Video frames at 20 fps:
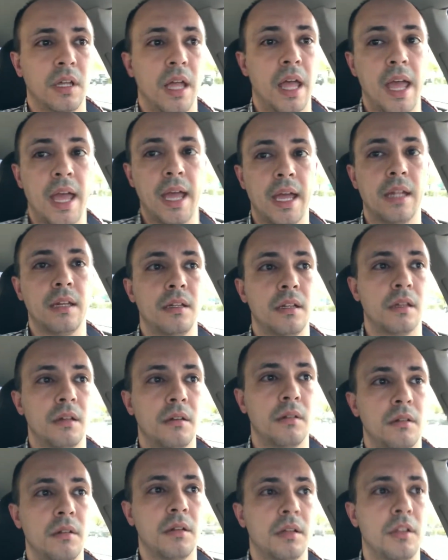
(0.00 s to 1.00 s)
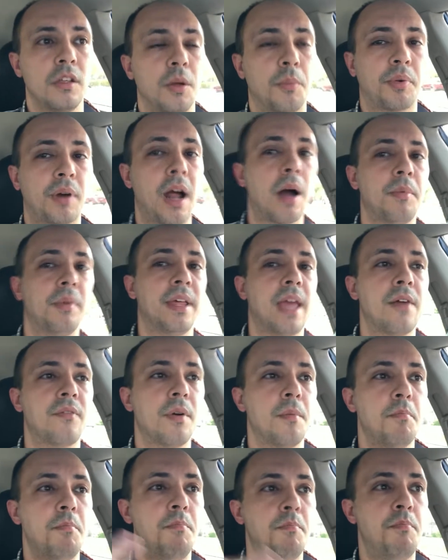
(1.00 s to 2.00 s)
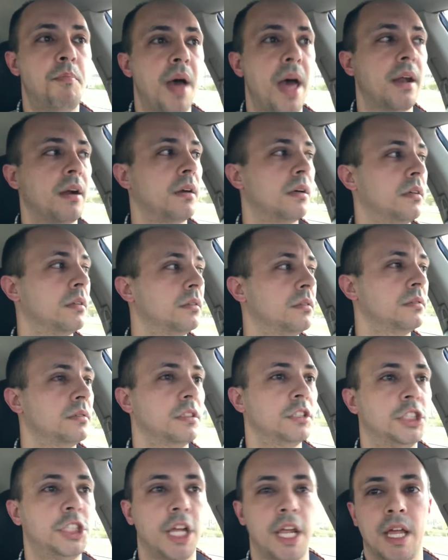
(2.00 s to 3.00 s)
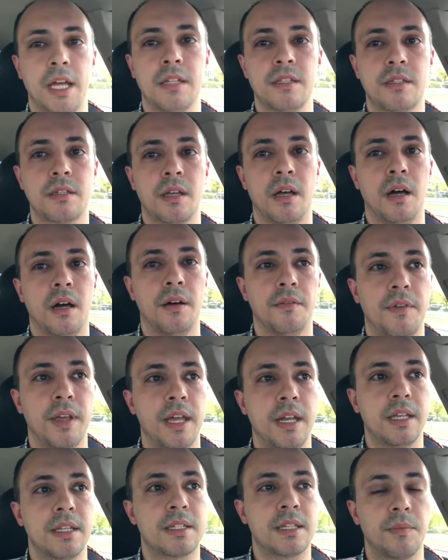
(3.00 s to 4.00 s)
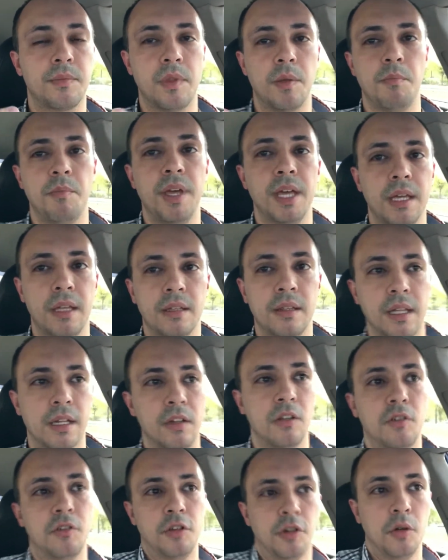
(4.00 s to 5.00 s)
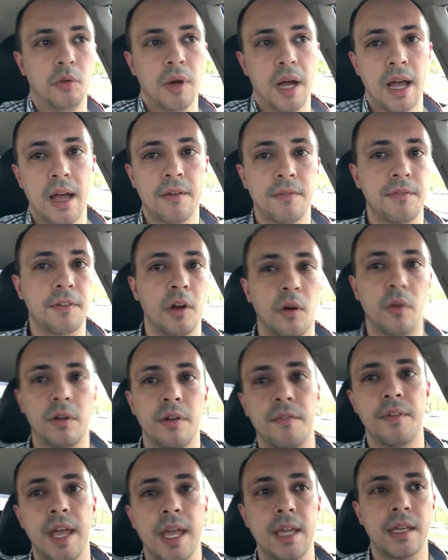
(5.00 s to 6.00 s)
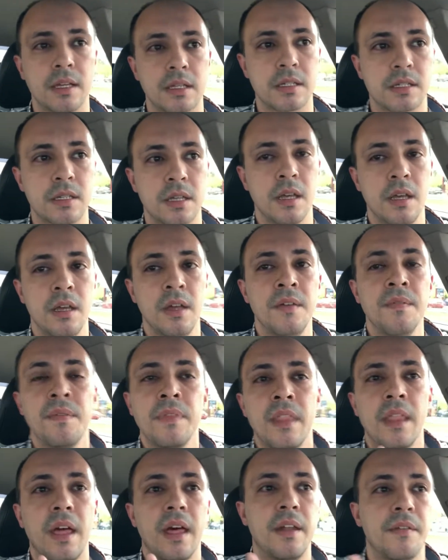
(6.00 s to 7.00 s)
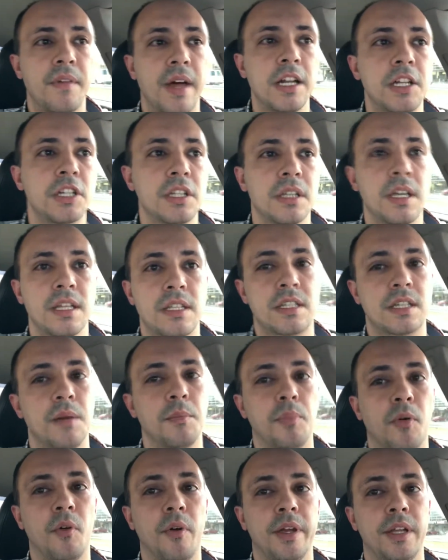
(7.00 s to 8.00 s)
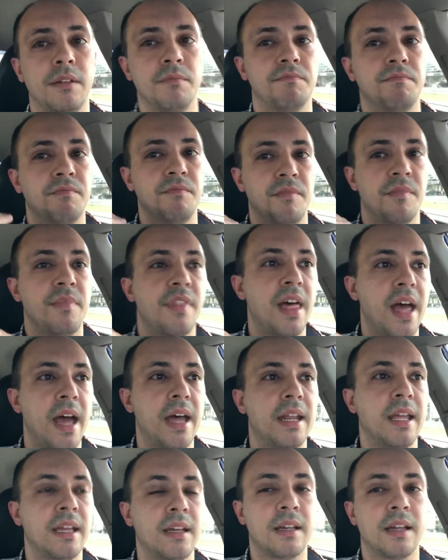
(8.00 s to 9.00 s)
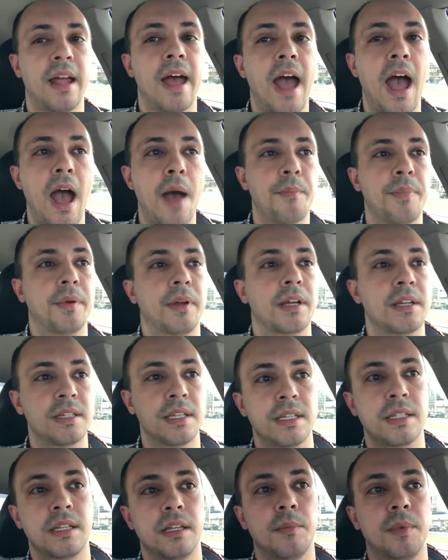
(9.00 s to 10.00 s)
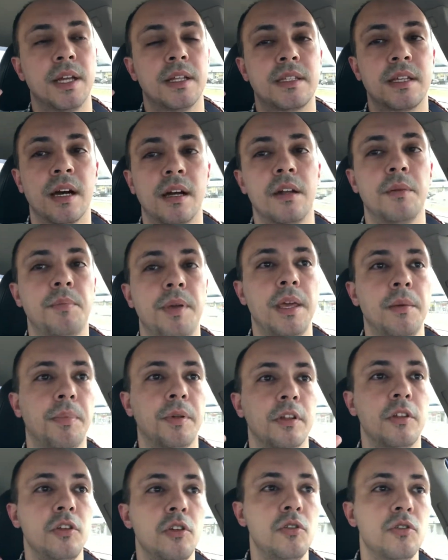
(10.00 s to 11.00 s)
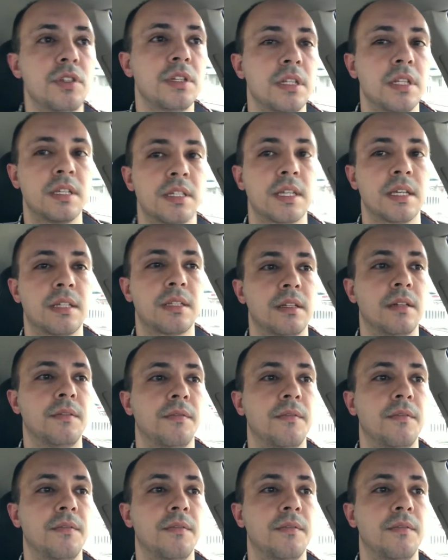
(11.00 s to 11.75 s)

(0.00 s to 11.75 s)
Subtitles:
And you probably have a better chance of hitting something big than you do have going to Vegas. And eventually, at some point, that ain't going to happen, because there's going to be a ton of people using this as an